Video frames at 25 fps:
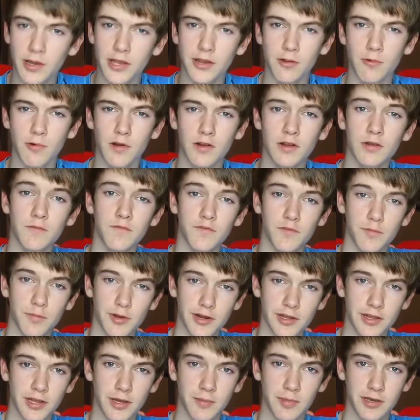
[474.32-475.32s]
way, you're welcome for
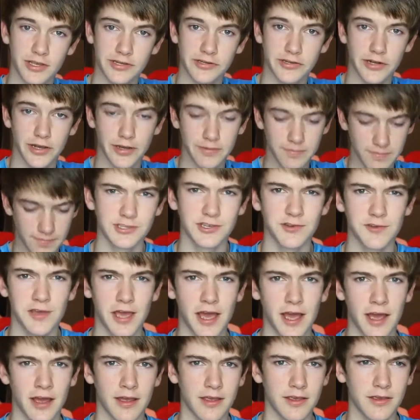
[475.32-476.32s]
putting that picture up. So
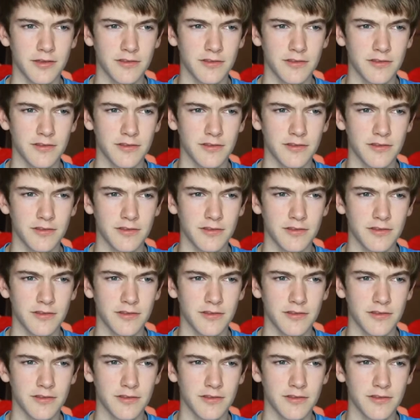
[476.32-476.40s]
yeah,